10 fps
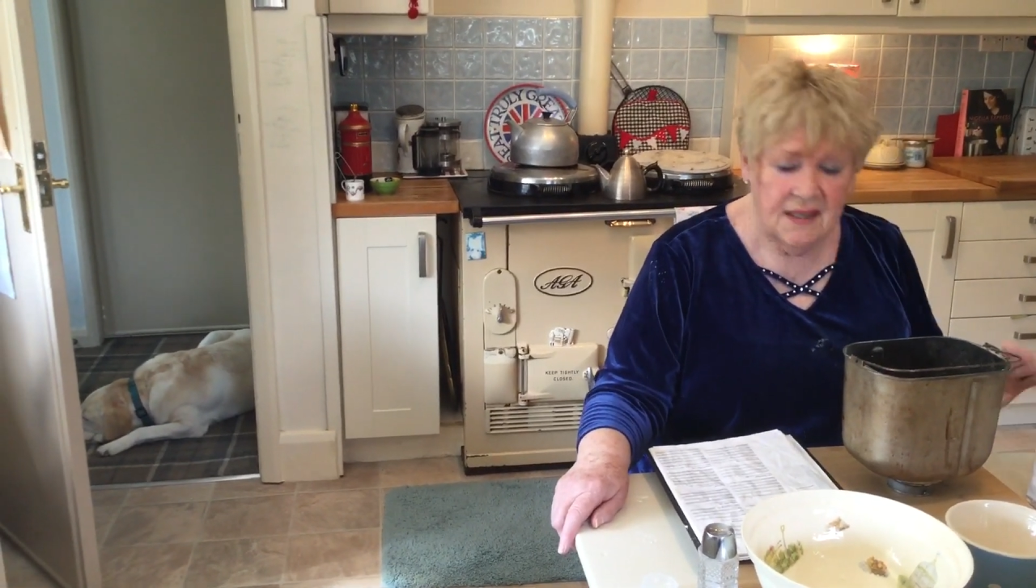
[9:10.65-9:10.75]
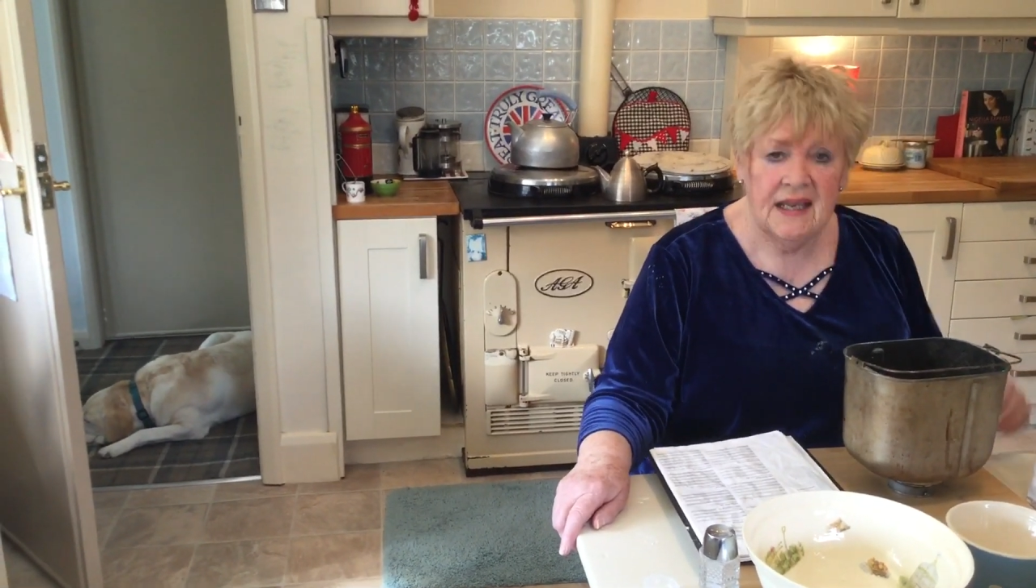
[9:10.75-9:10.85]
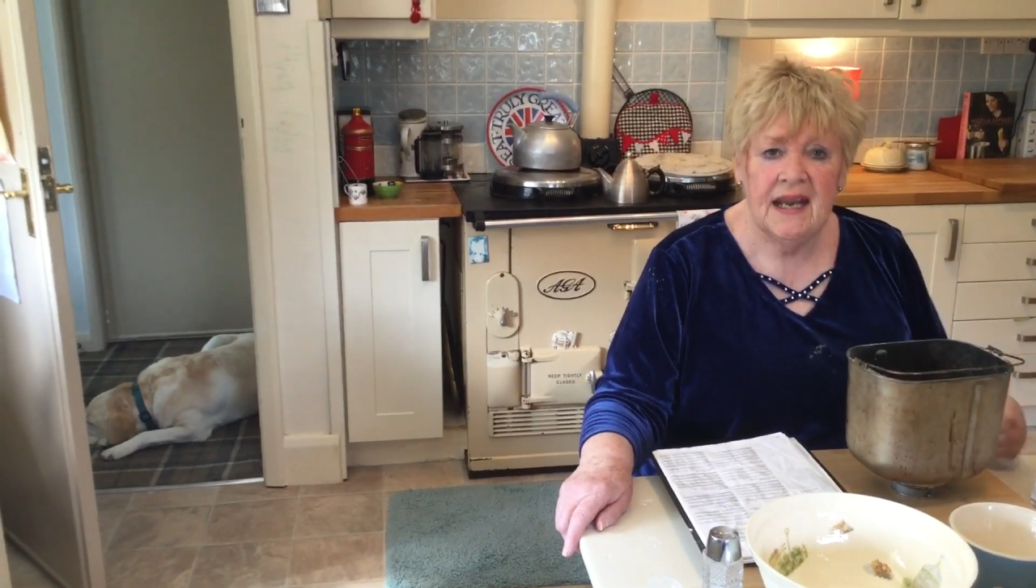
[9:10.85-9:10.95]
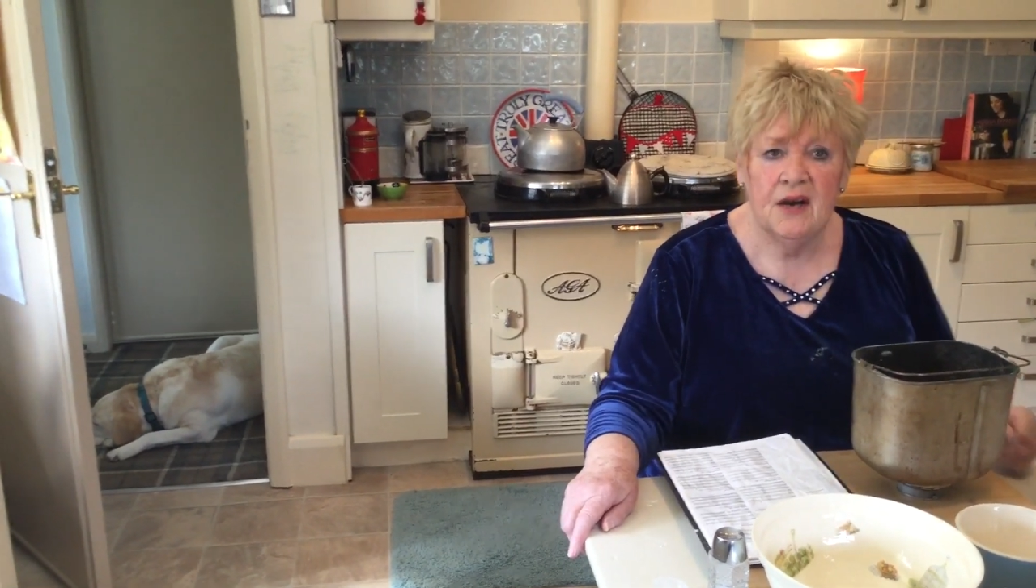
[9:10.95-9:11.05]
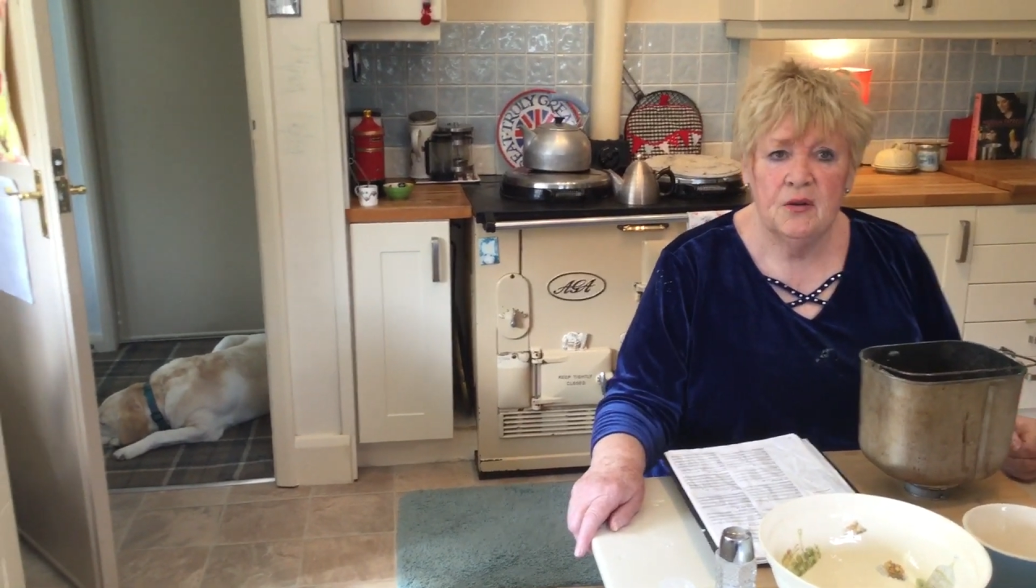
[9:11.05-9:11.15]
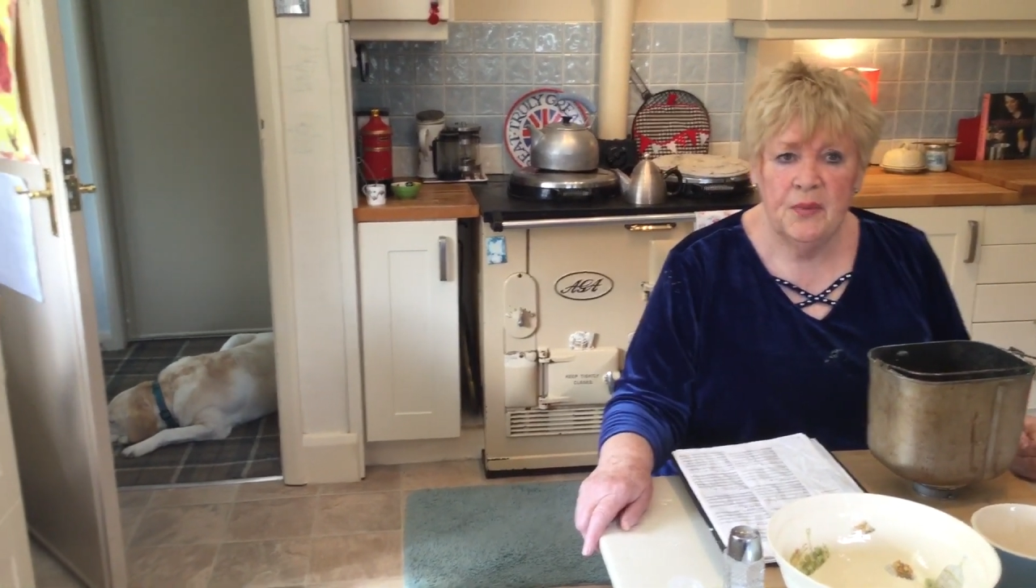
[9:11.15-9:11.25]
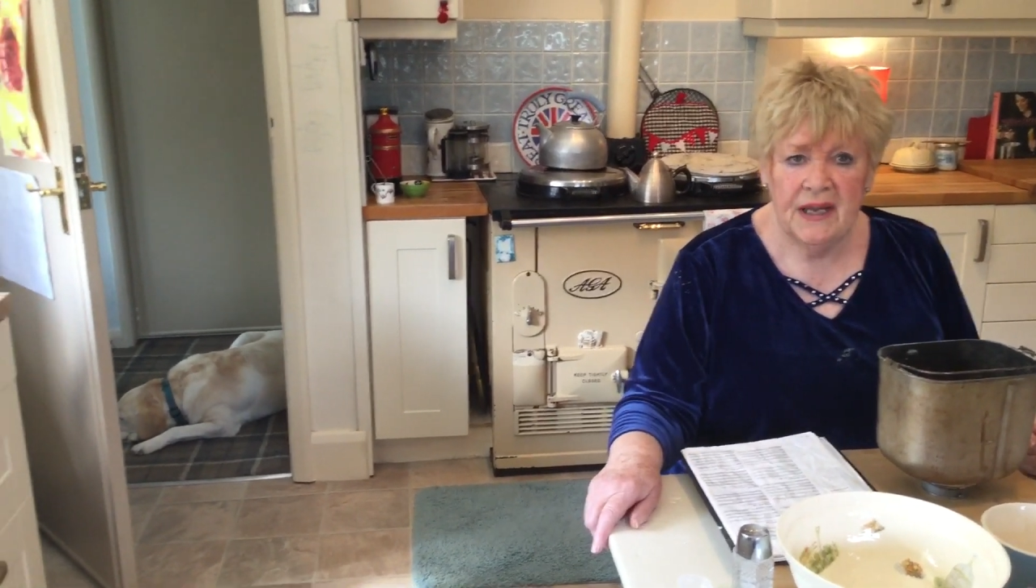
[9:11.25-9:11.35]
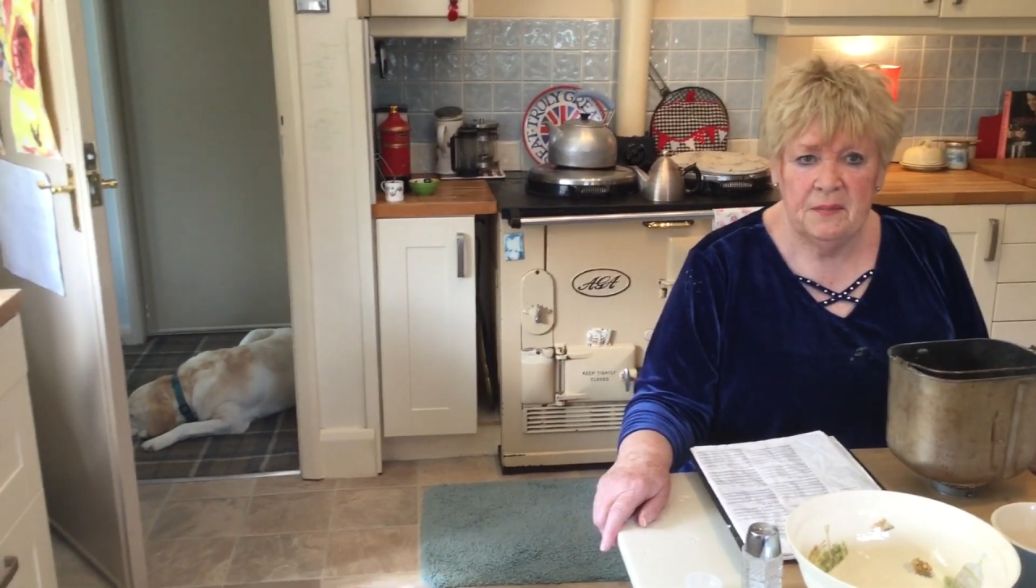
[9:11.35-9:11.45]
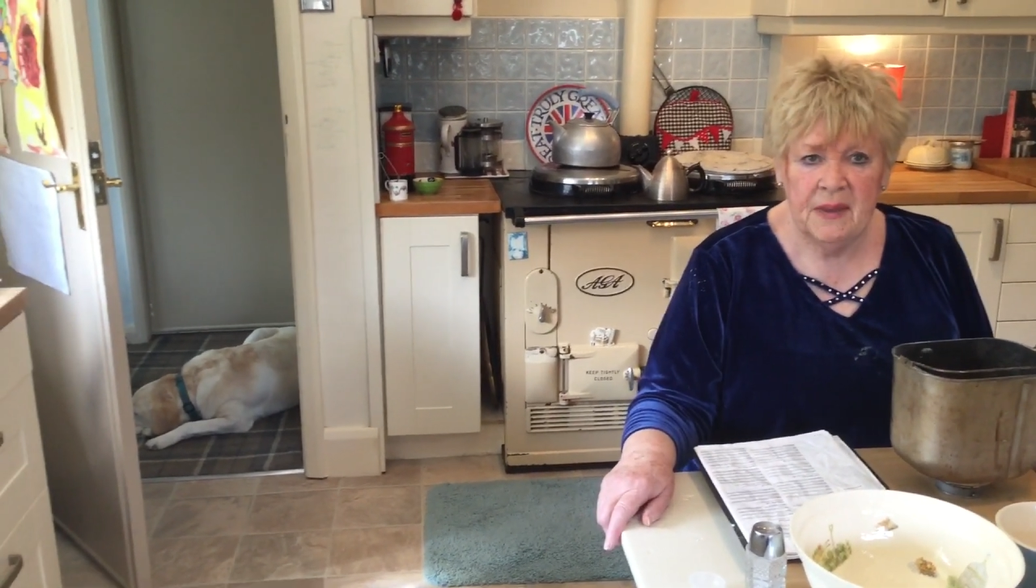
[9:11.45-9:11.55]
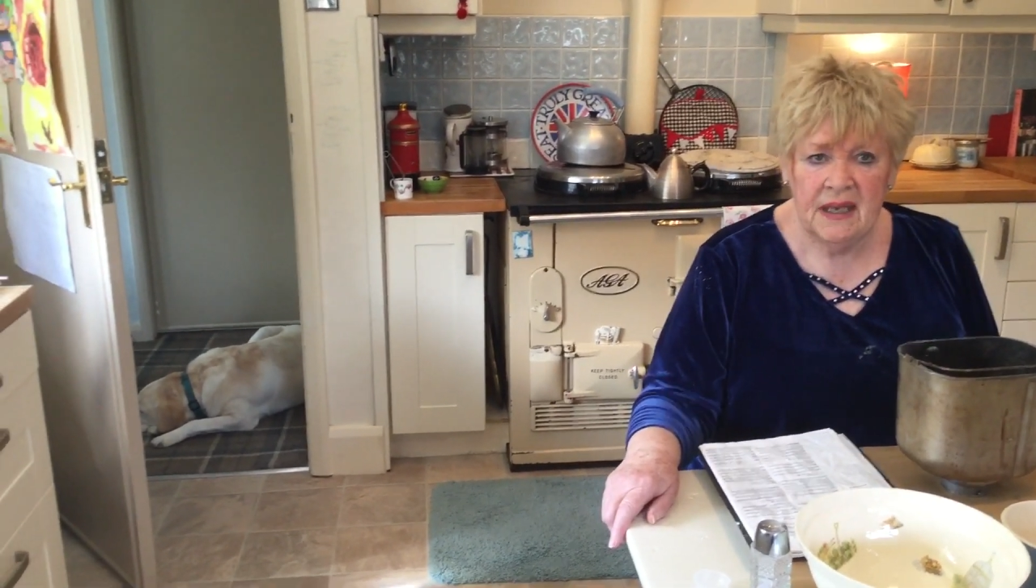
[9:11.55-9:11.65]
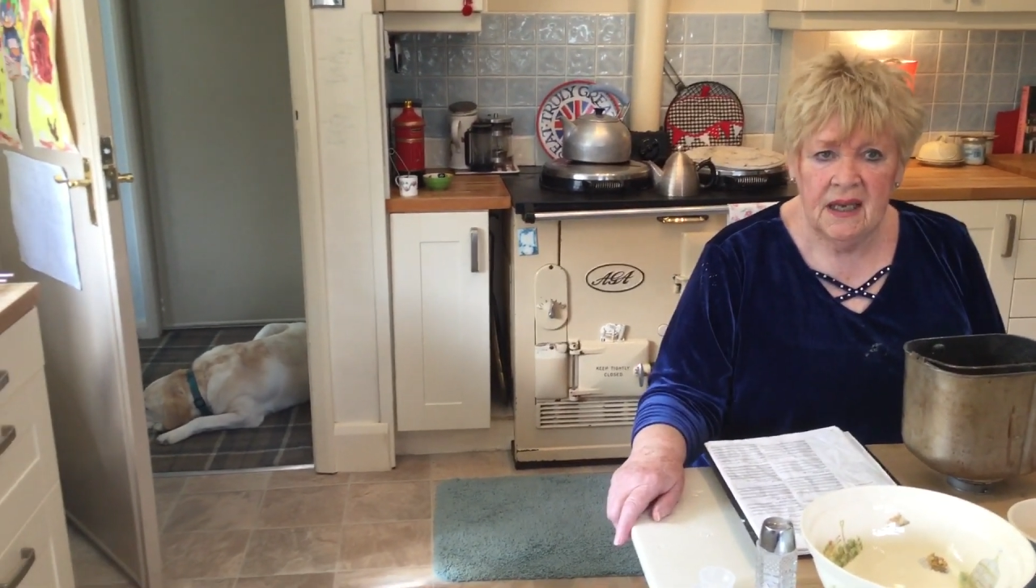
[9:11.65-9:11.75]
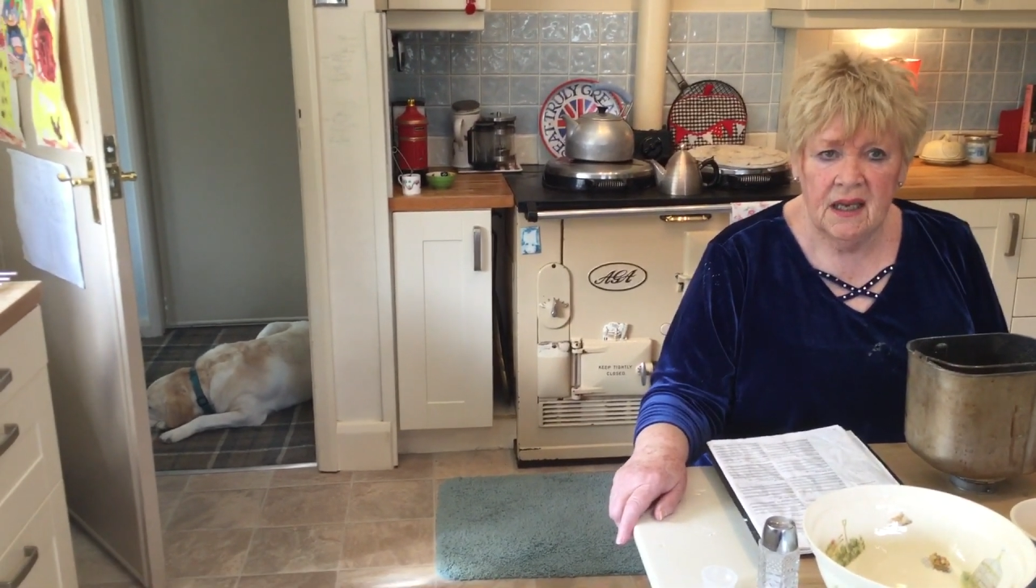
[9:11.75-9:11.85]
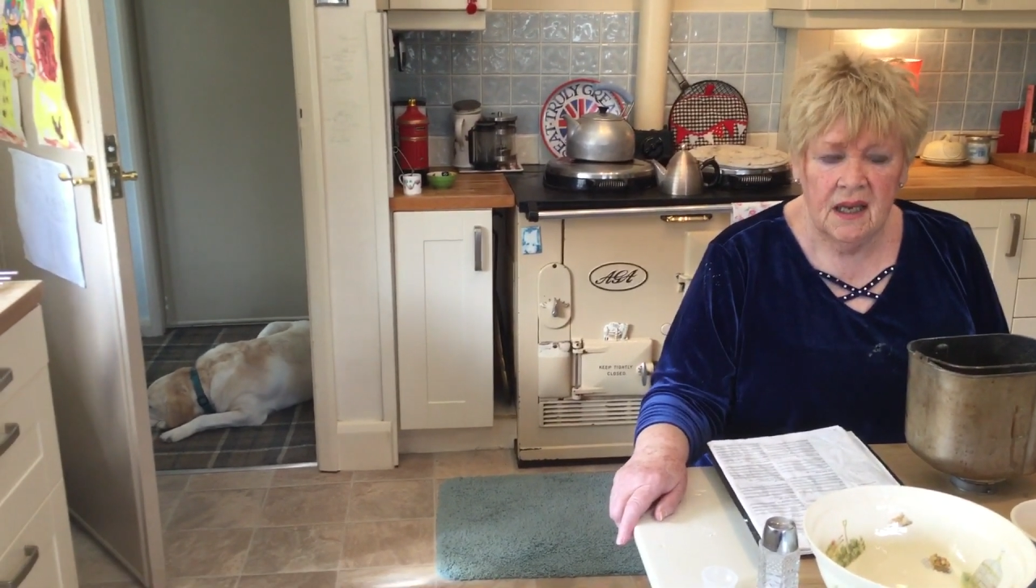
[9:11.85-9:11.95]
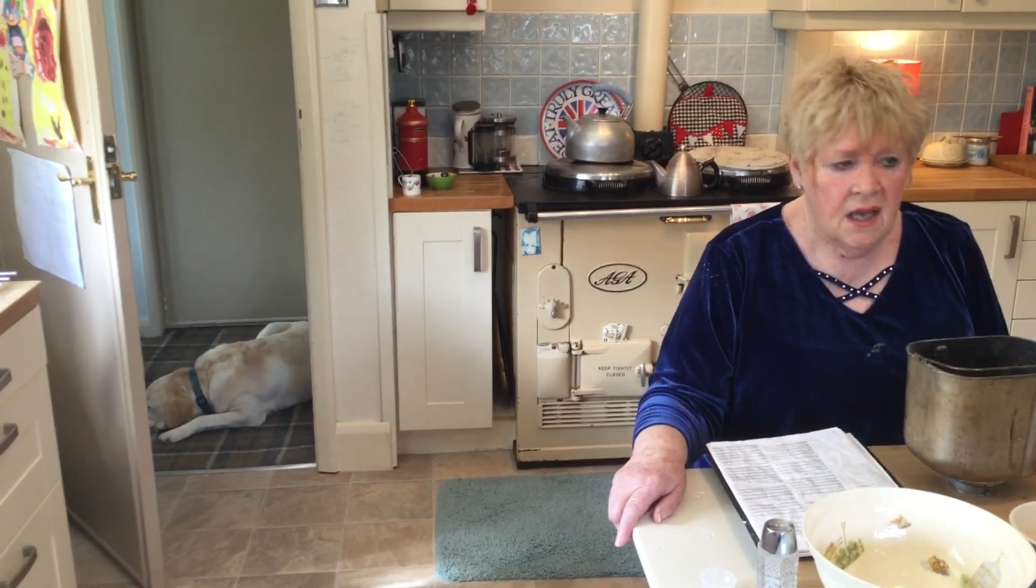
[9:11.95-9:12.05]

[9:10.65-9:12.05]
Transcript: in our bread maker.